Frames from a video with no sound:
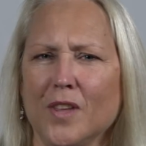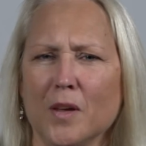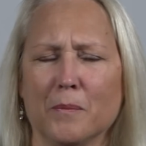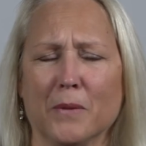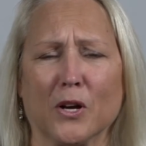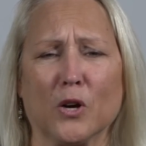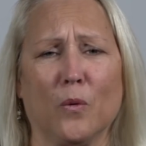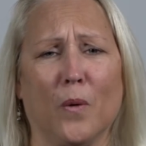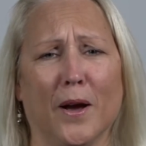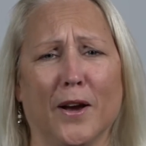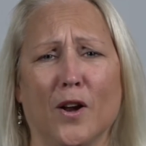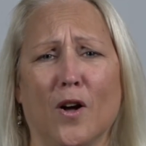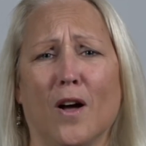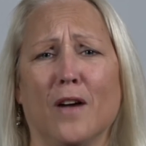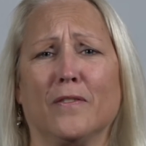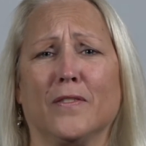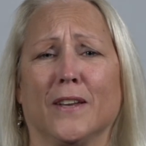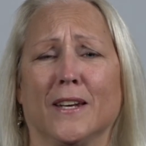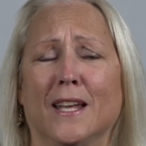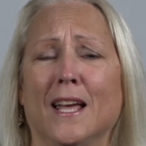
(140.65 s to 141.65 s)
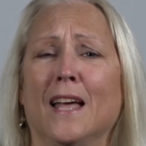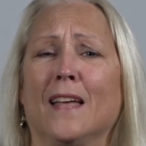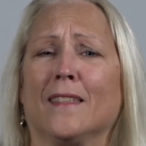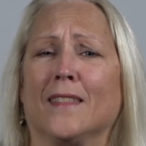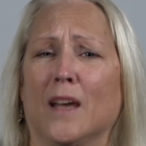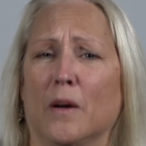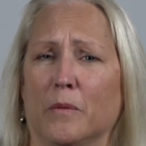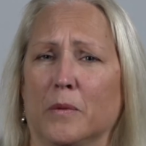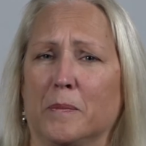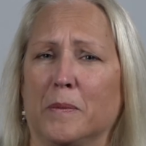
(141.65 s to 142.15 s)
But quite often,
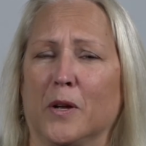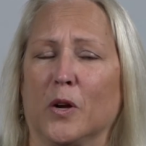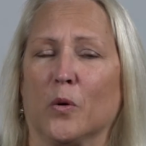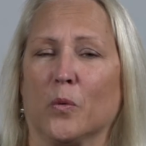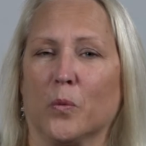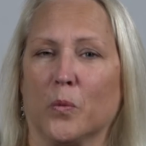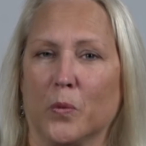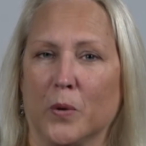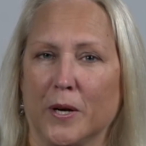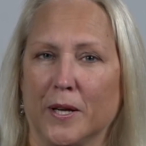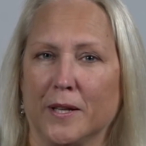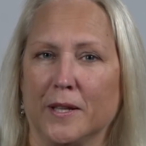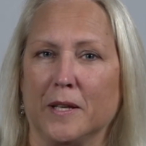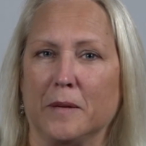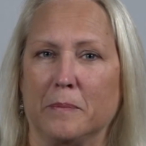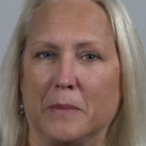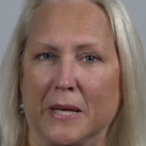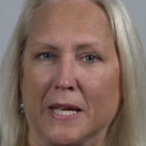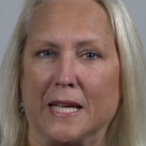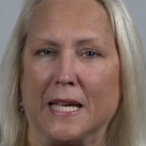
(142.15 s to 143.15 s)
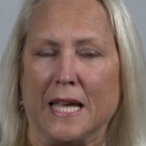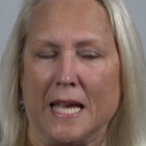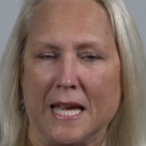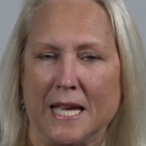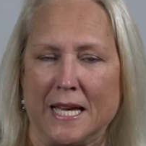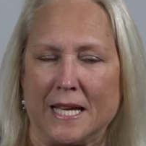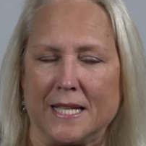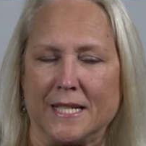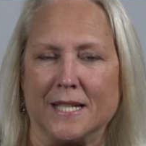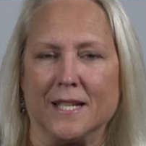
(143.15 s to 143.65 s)
that would be a really big
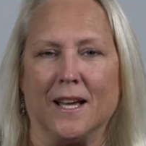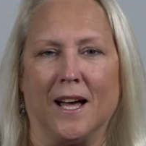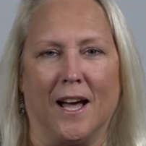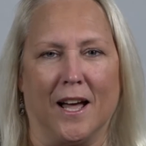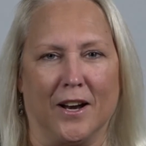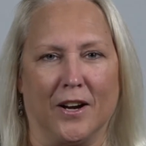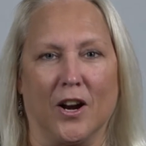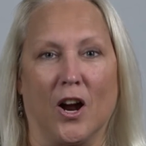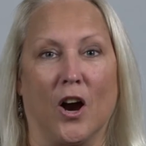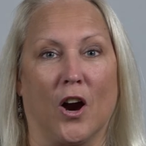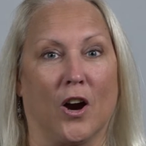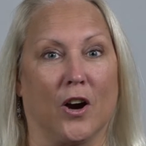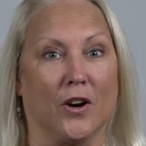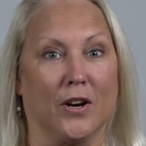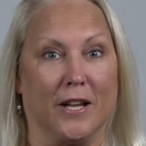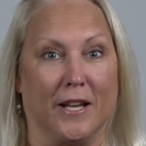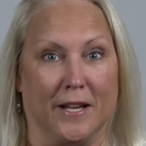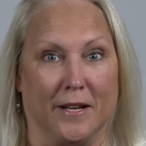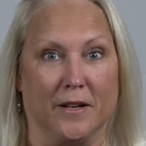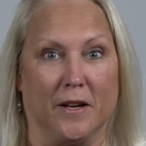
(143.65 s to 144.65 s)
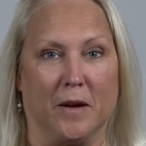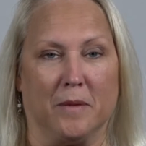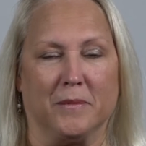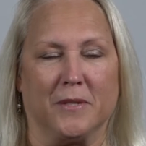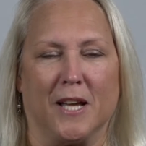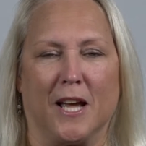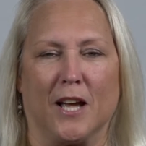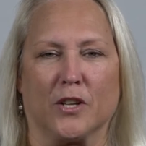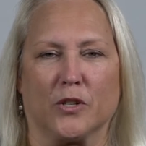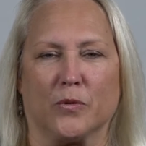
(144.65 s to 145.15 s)
hit on our income
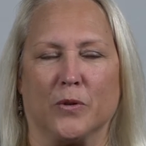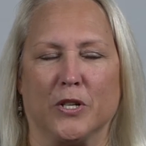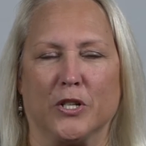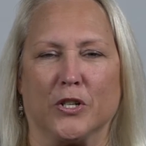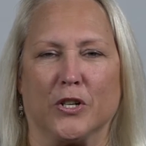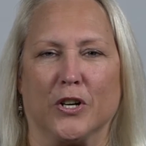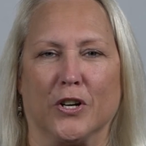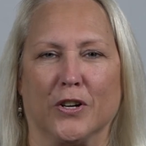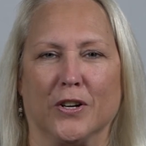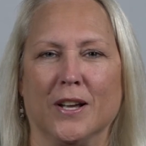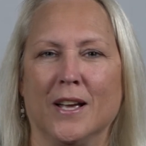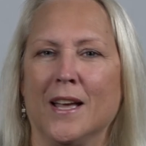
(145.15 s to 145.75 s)
tax return.